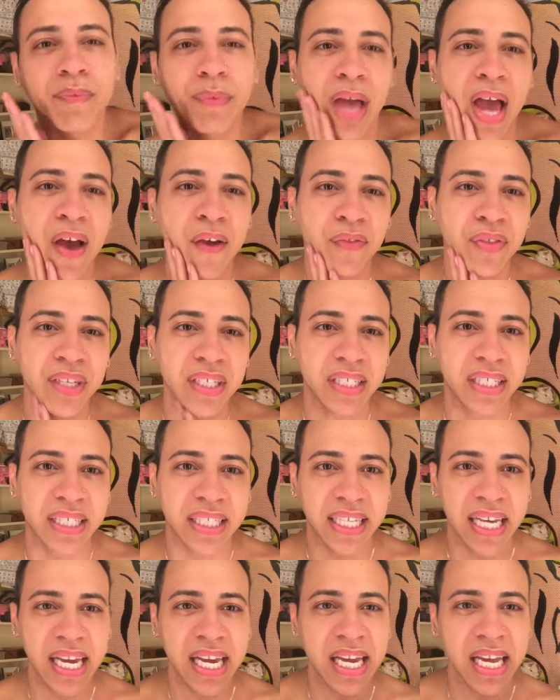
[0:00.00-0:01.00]
healthy
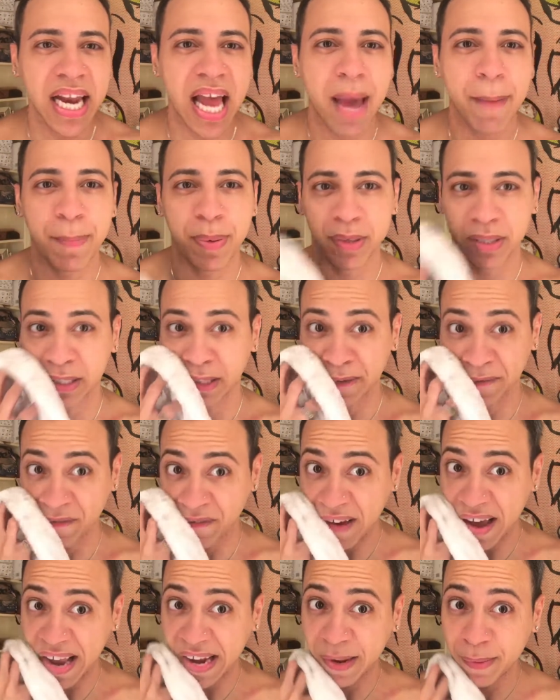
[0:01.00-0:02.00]
skin. I put some
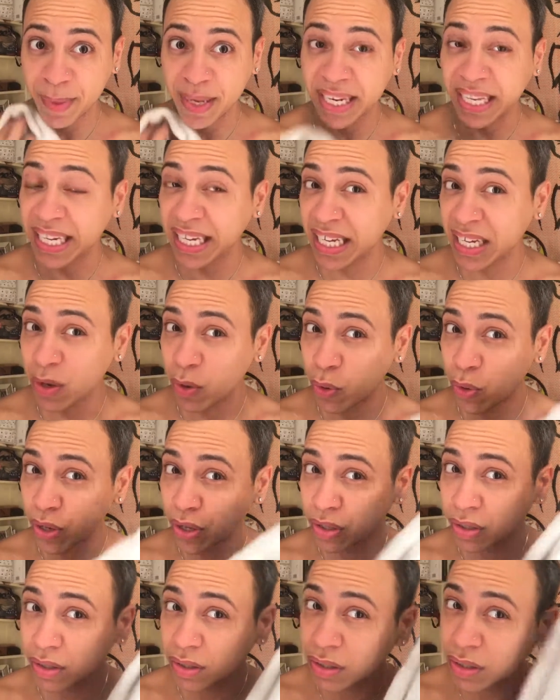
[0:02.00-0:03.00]
vitamin E
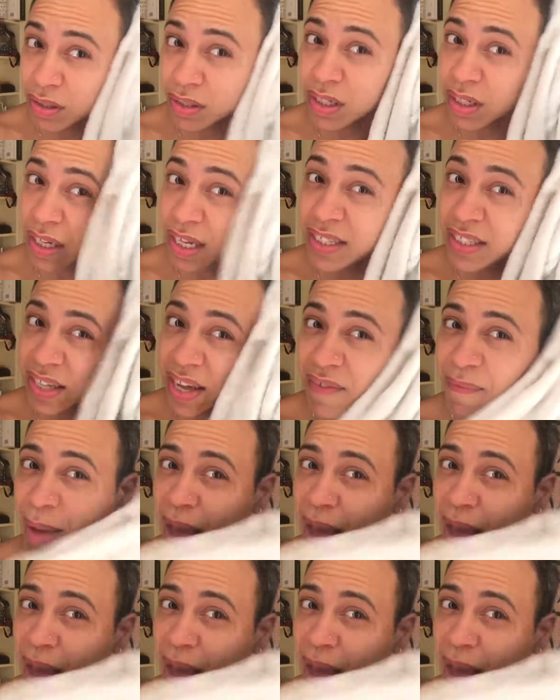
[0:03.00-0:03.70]
oil. Oh, look, I still have